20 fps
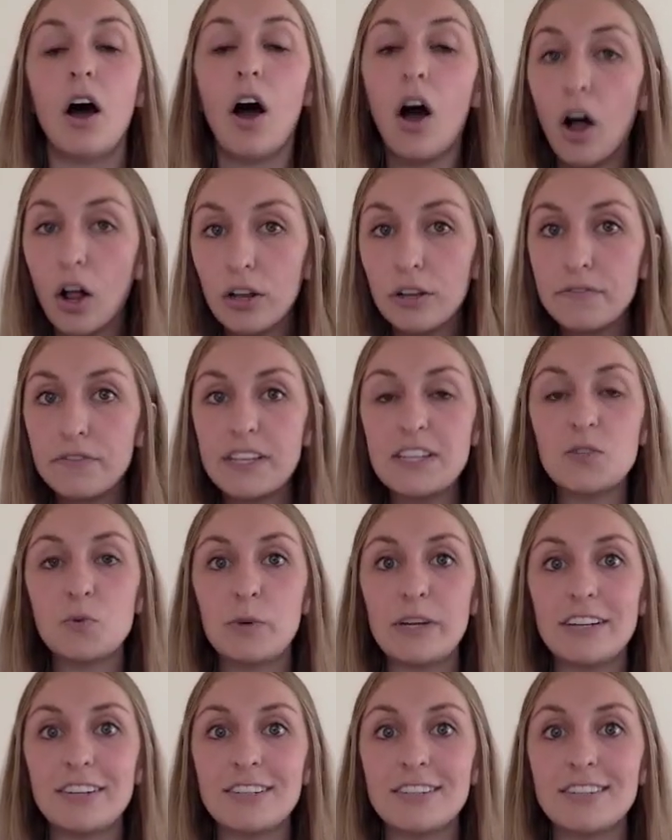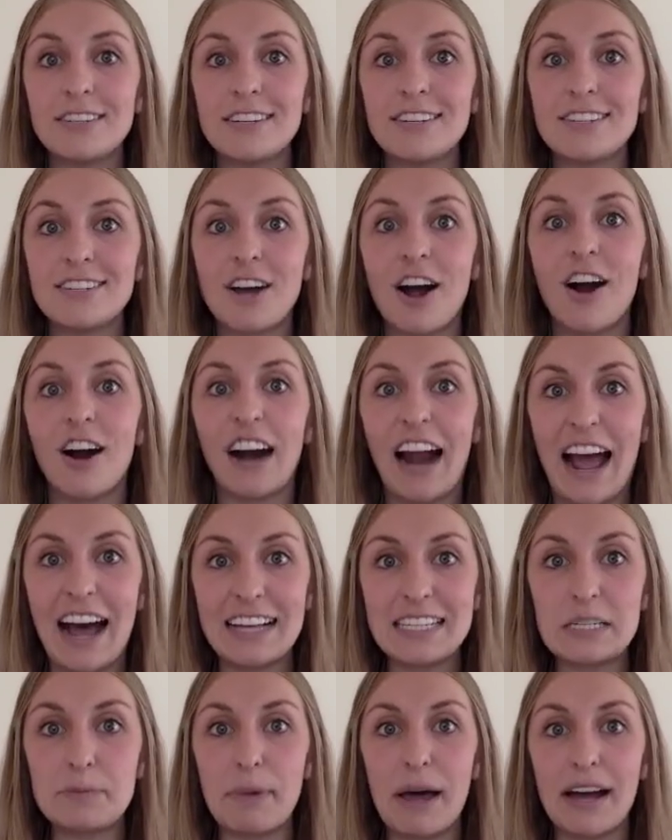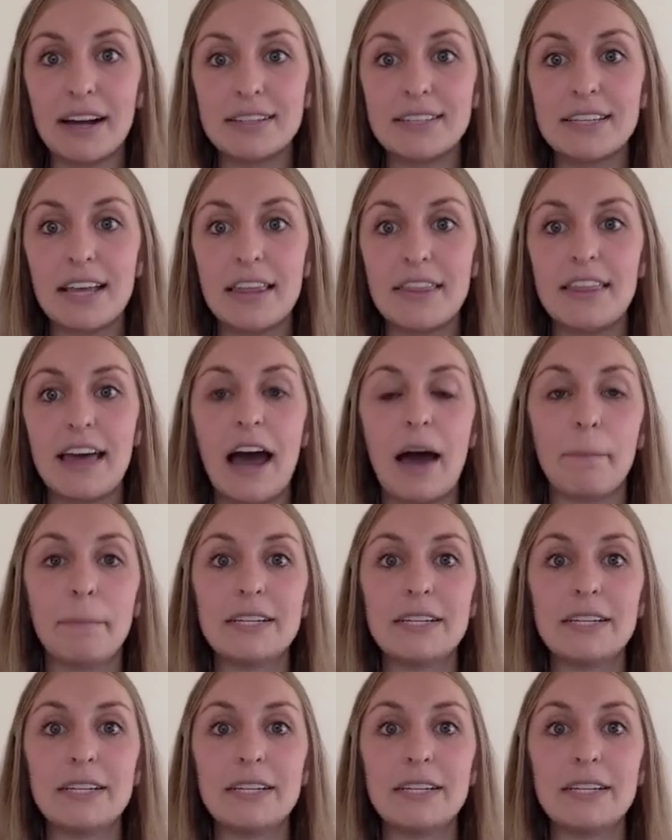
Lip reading: All of these weaknesses are aspects that